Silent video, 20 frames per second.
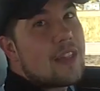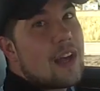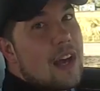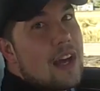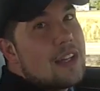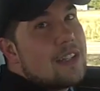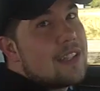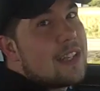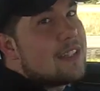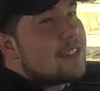the
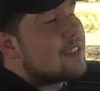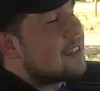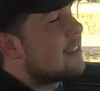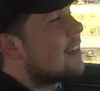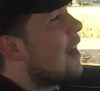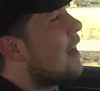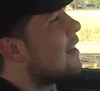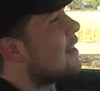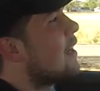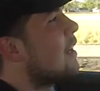Hyundai
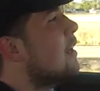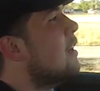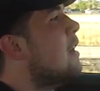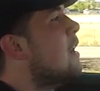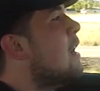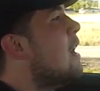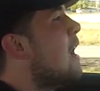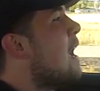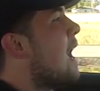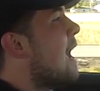Sonata.
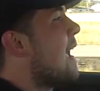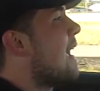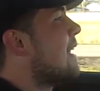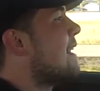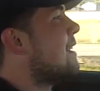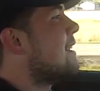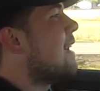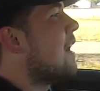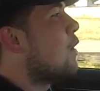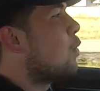
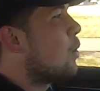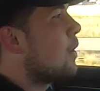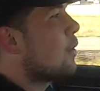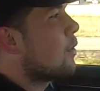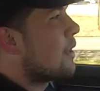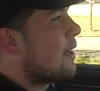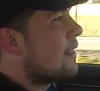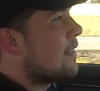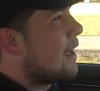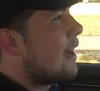And we
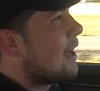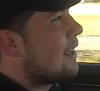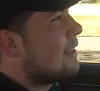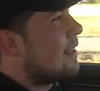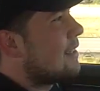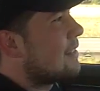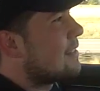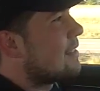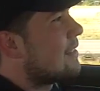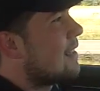were in the
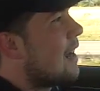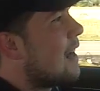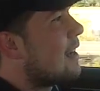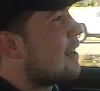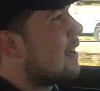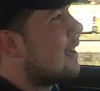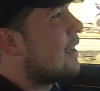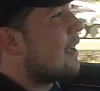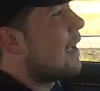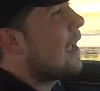Hyundai
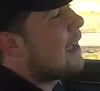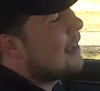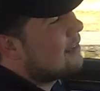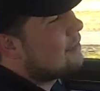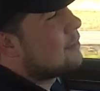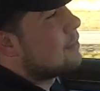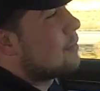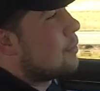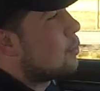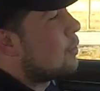Sonata,
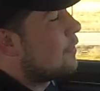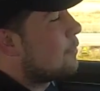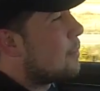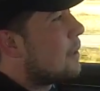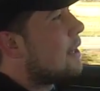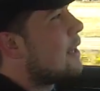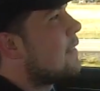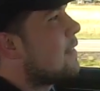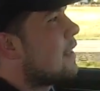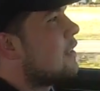and we've
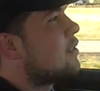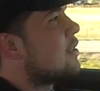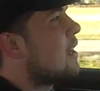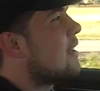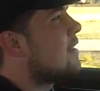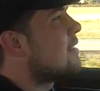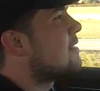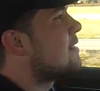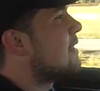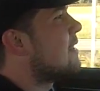been in the
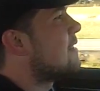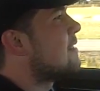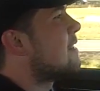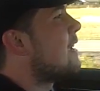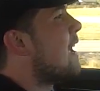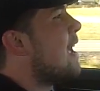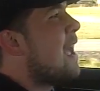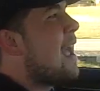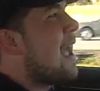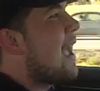Genesis,
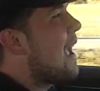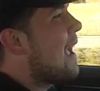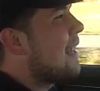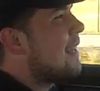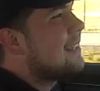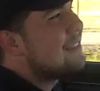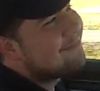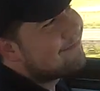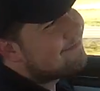and